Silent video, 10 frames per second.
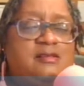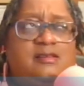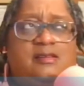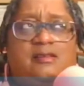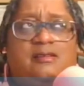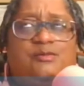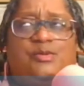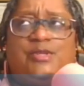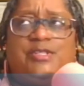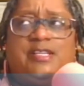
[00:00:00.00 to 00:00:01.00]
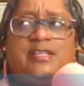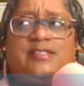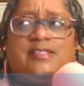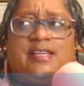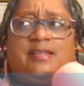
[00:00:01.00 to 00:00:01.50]
and what she
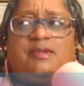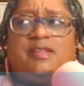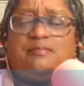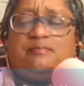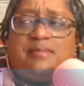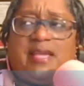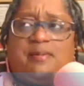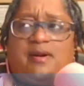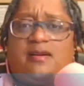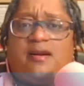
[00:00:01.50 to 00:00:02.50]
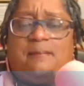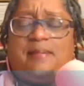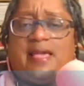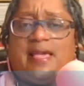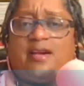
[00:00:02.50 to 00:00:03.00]
else said, and back part of her
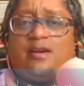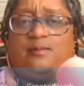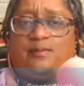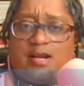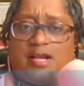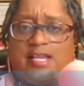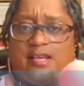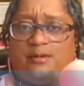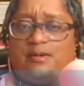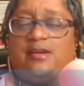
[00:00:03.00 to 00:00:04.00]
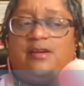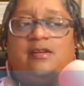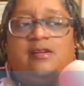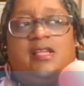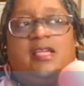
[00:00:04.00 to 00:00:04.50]
back, her bra
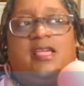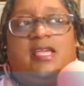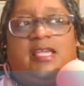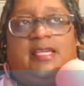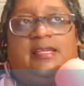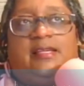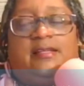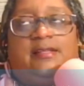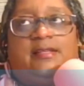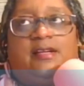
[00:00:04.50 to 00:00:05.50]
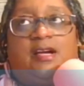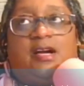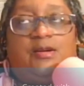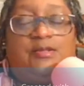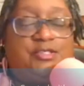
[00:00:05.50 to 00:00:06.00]
area, and uh,
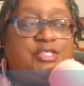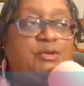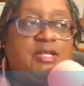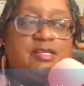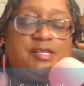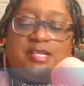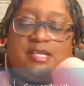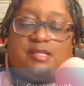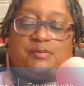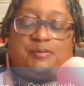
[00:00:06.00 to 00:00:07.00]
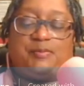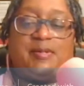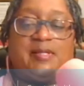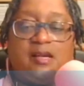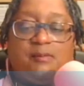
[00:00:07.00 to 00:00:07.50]
on she want to
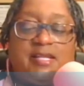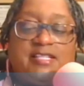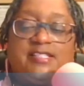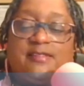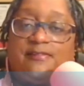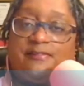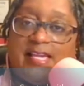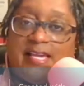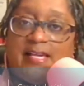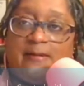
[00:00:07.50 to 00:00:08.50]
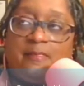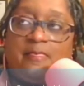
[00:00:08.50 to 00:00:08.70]
uh, place the fat